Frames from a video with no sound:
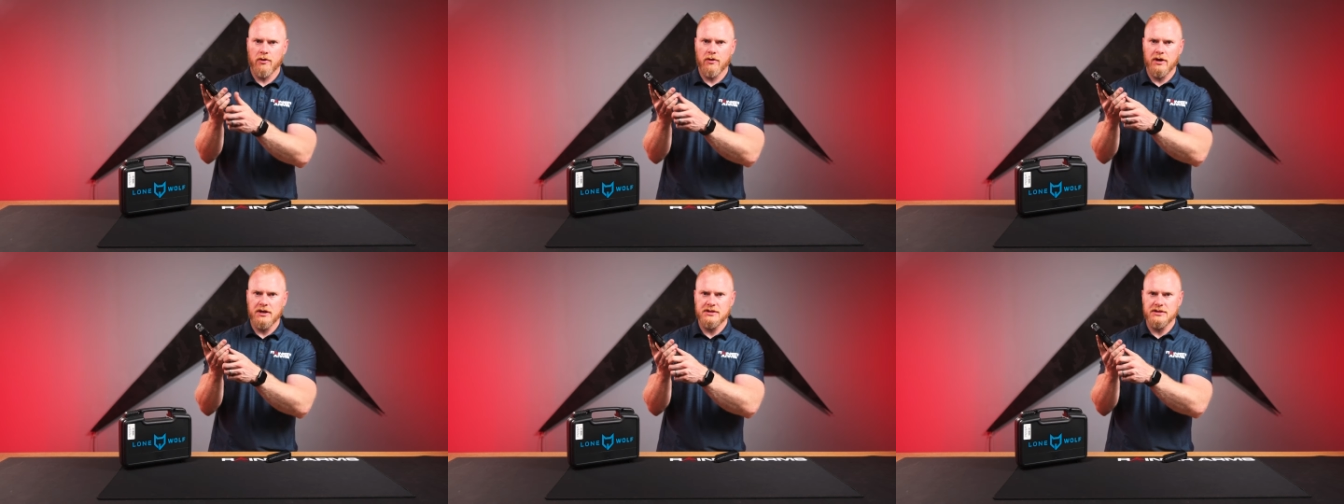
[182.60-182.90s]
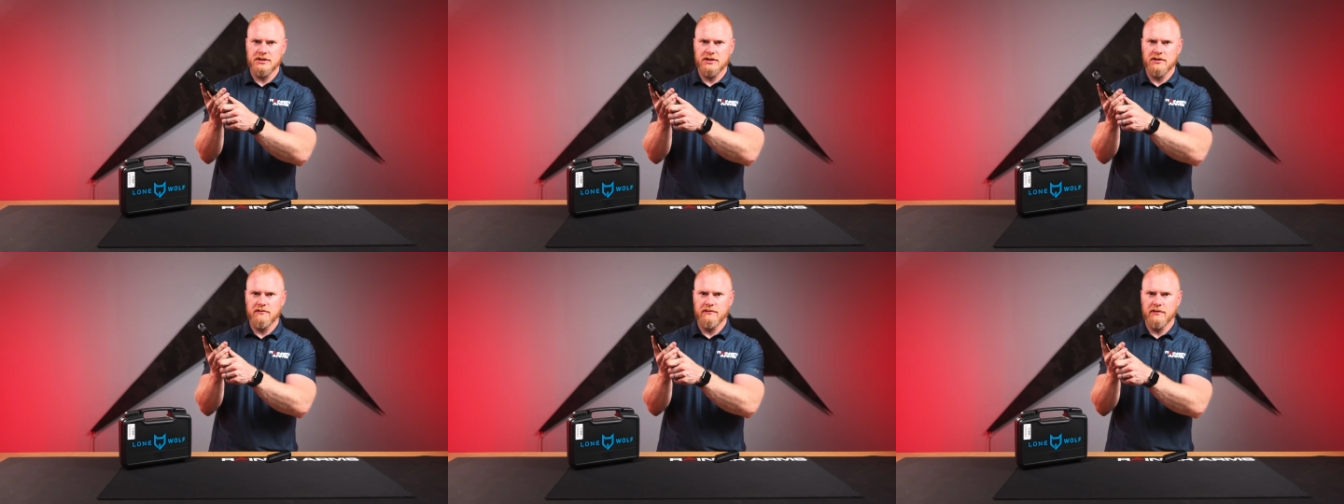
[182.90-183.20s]

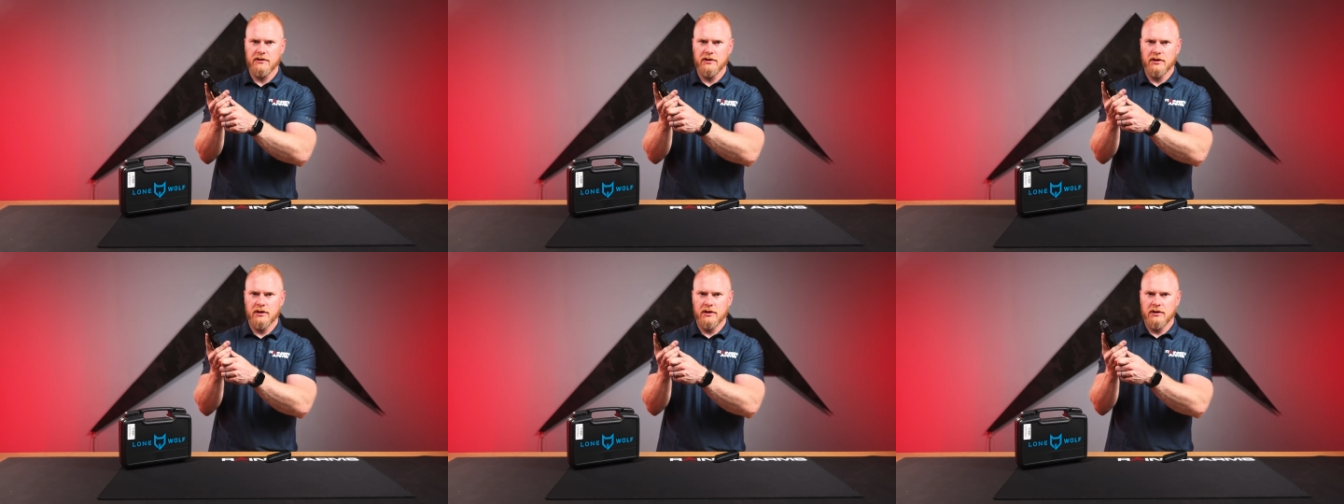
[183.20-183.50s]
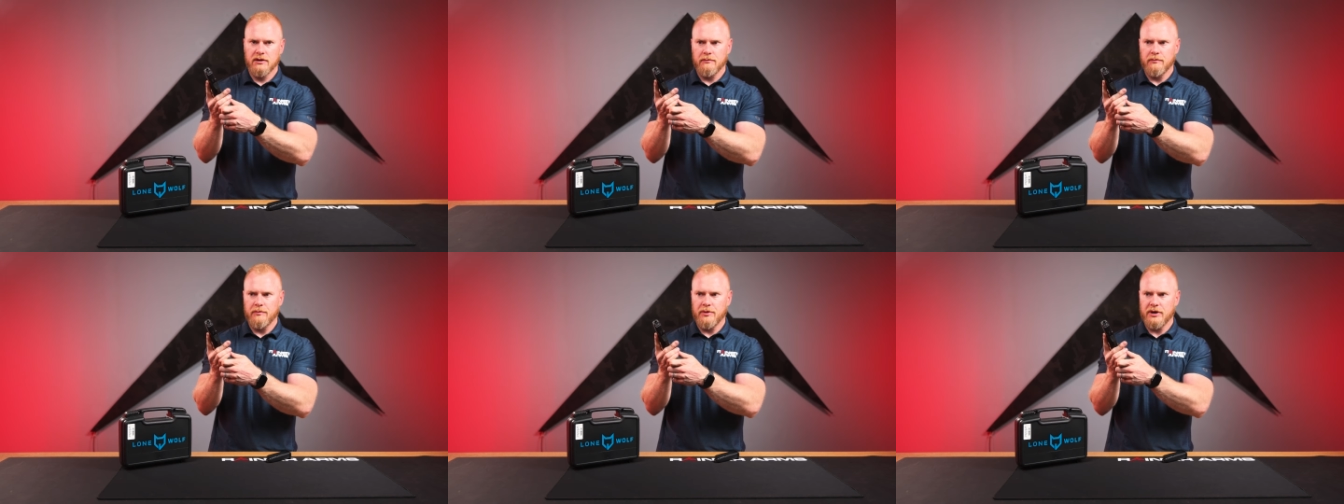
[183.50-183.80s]
aggressive,
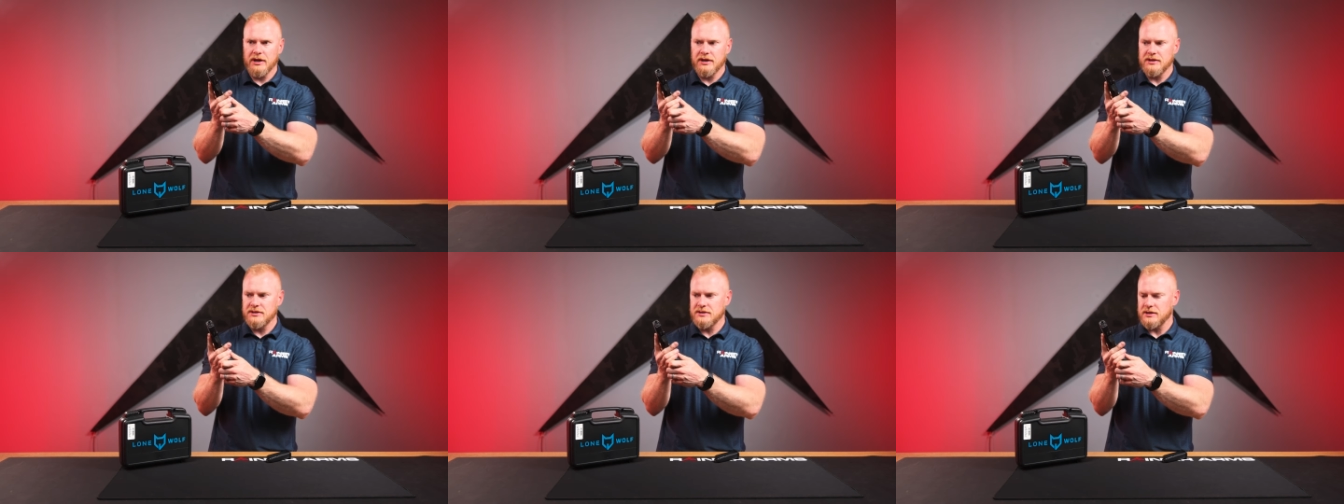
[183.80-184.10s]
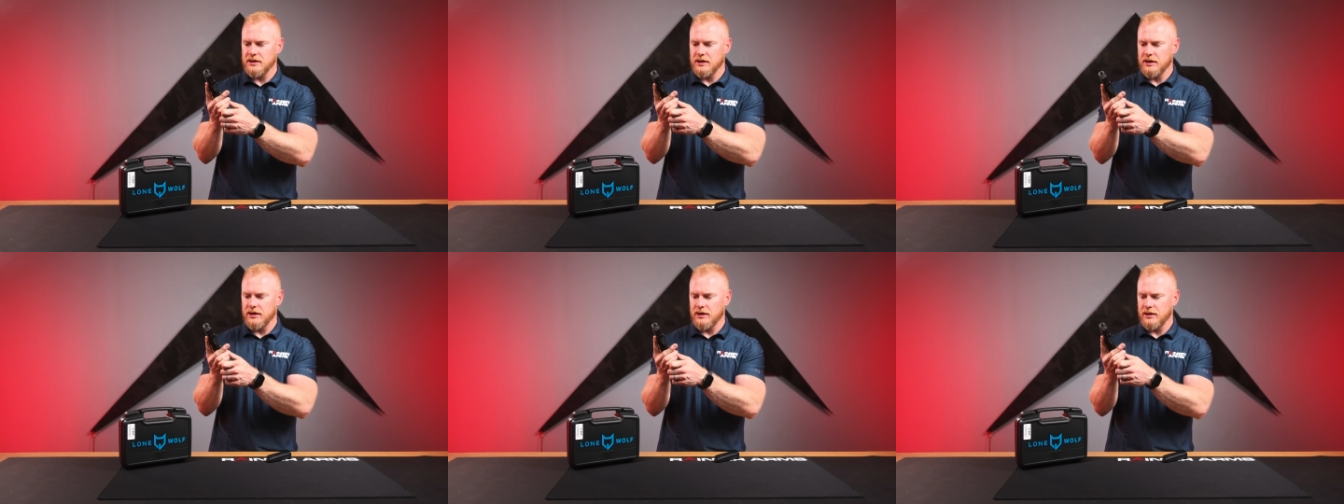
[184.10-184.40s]
but
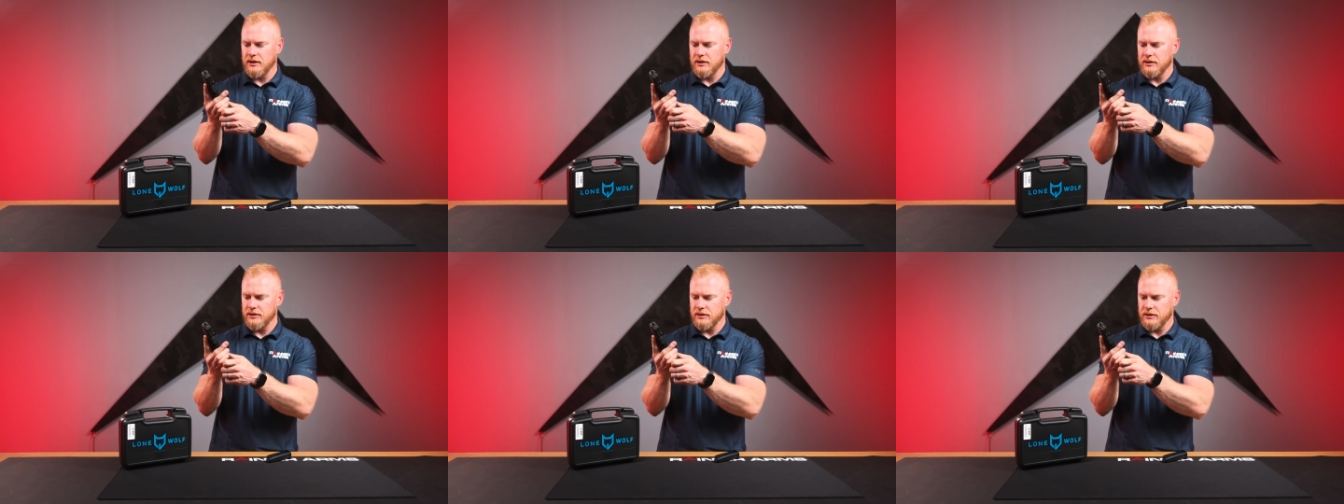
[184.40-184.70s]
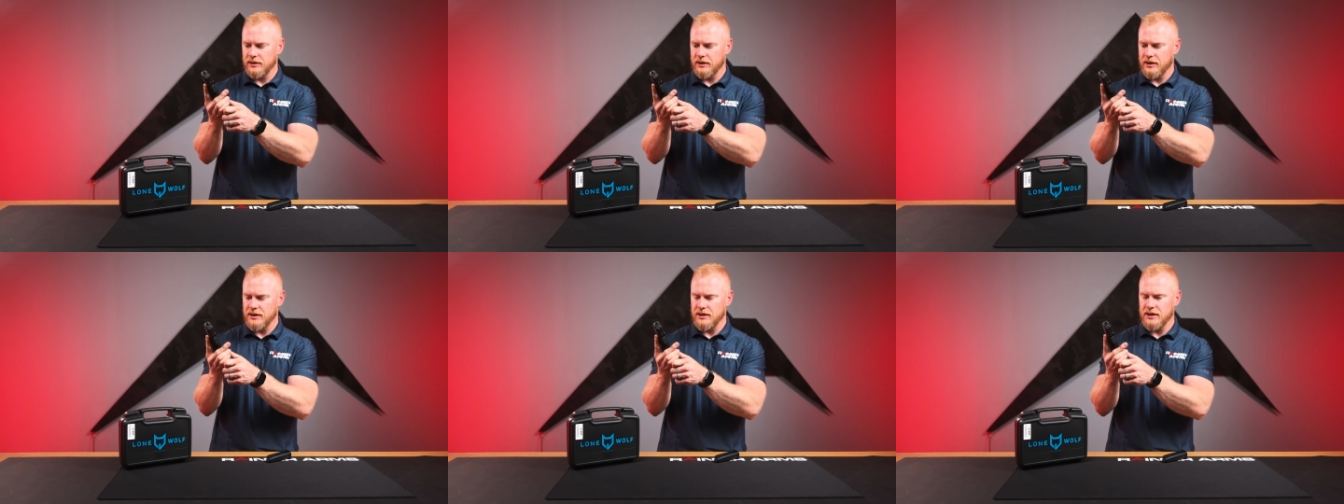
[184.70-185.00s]
it's
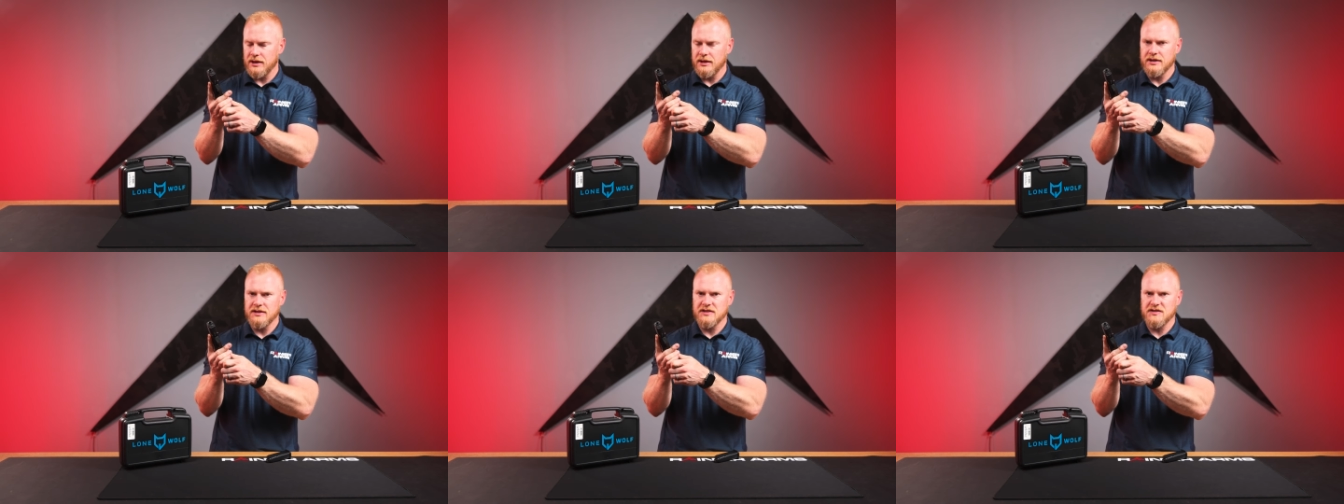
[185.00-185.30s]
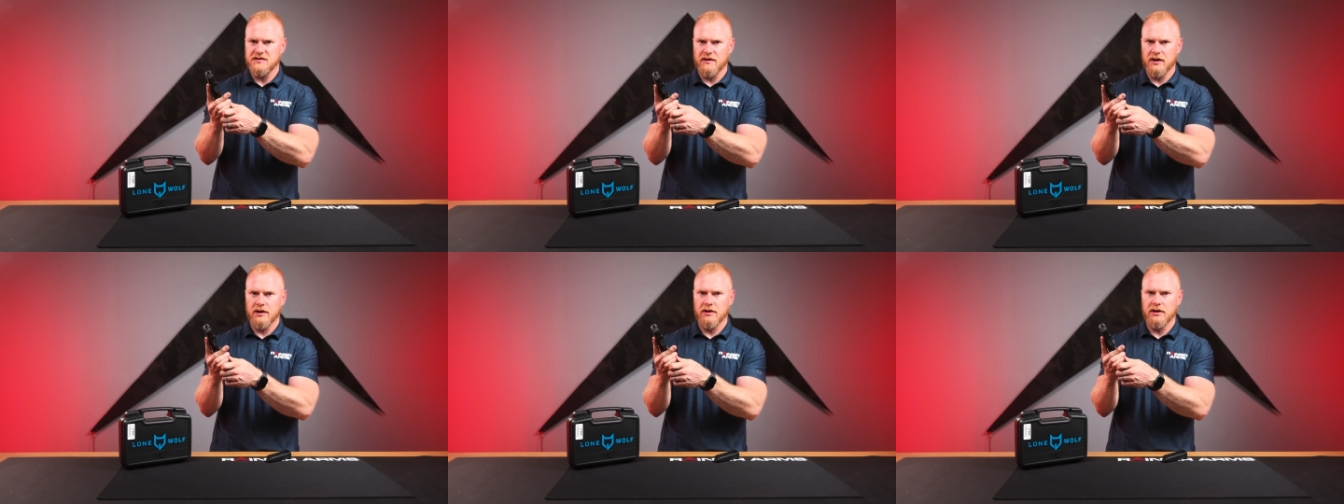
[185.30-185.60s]

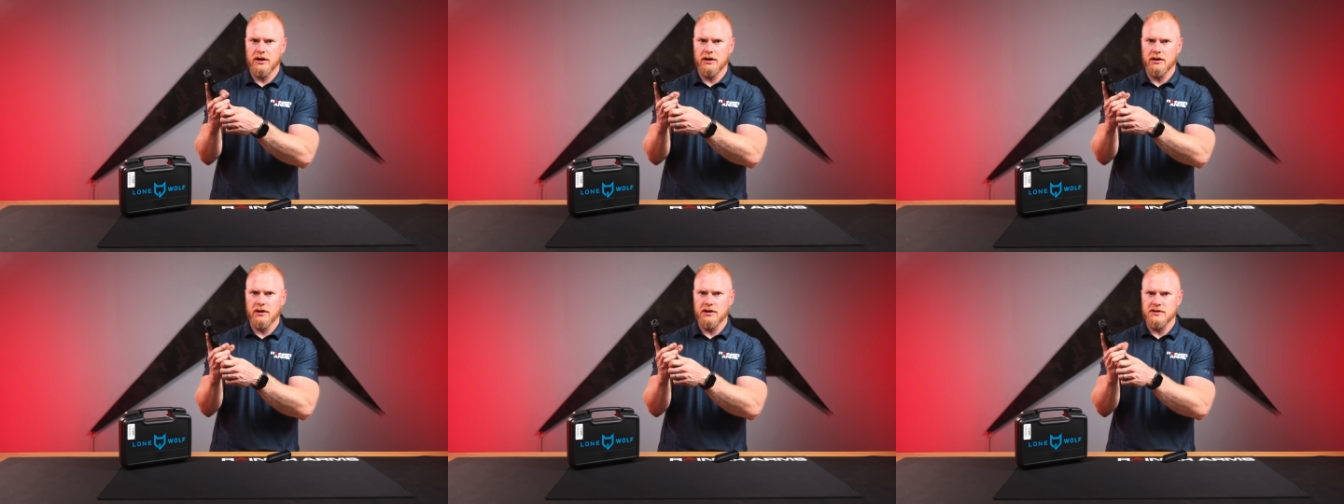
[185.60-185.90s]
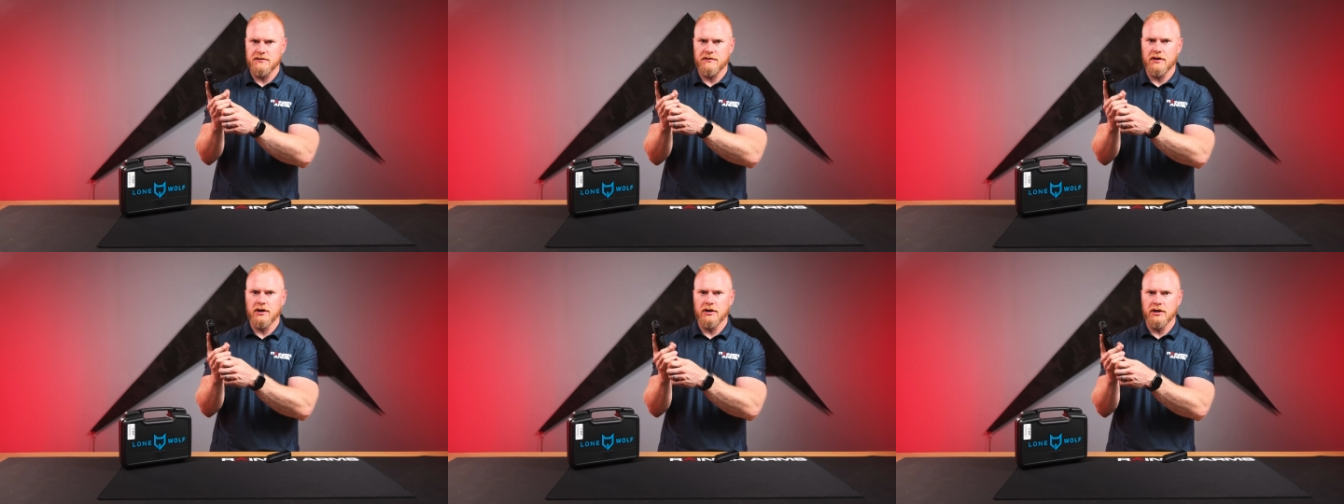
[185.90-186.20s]

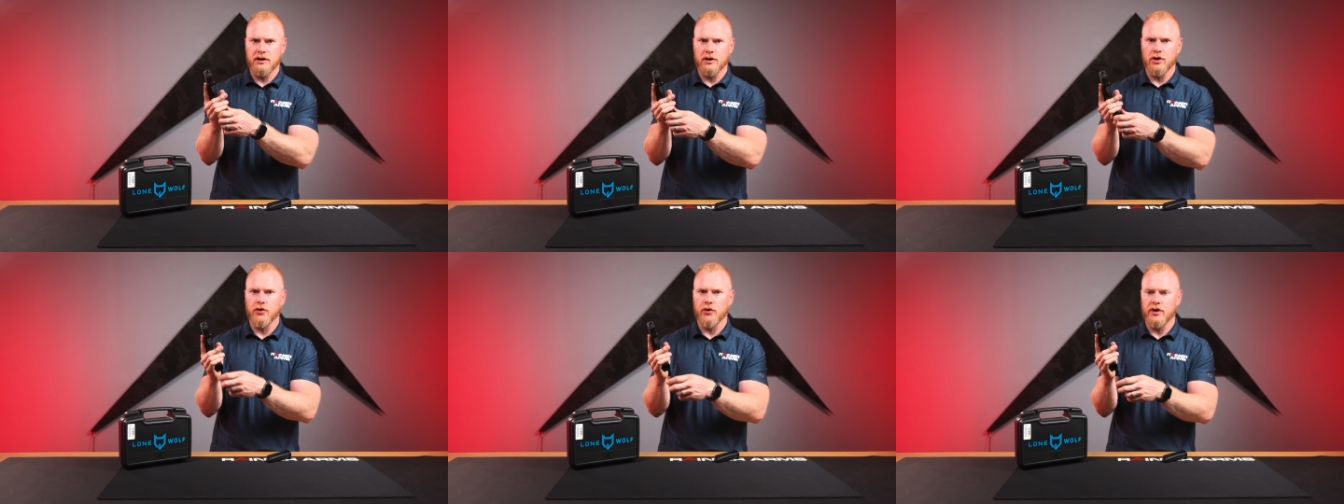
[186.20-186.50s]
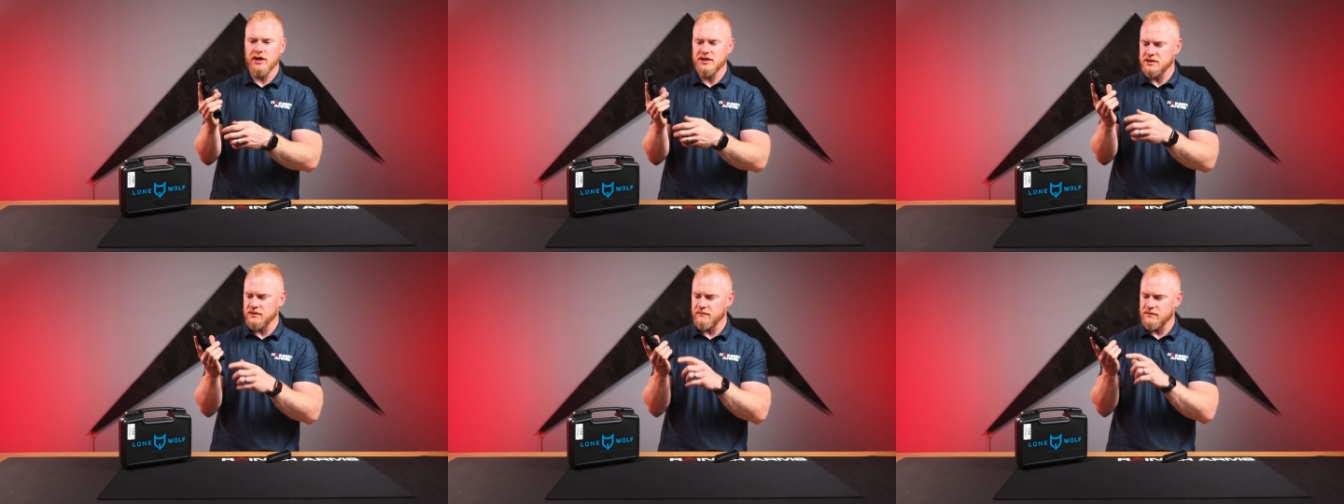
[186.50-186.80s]
very
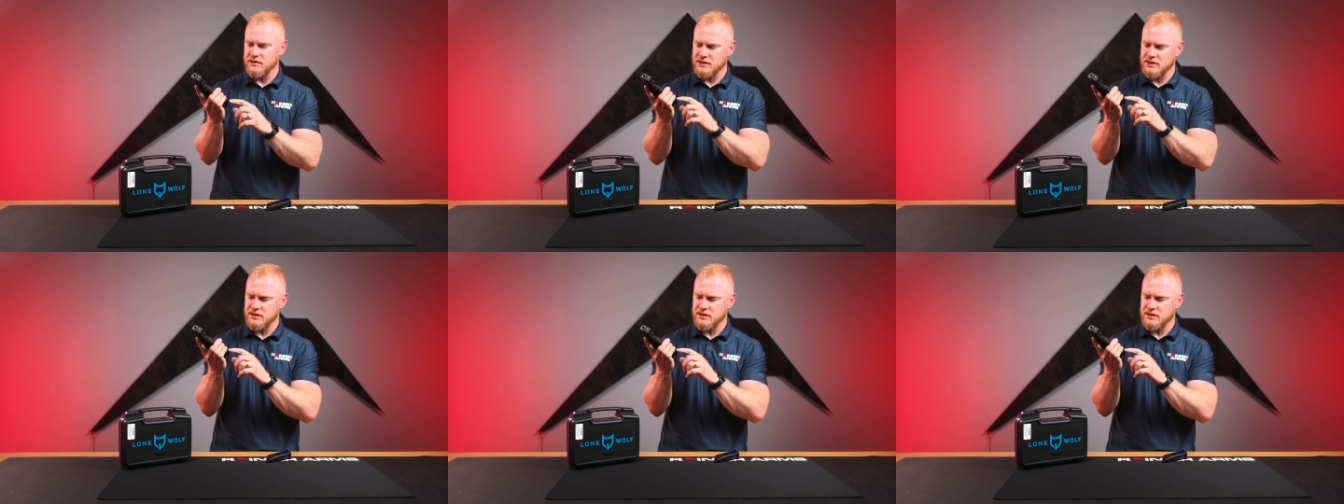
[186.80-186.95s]
aggressive.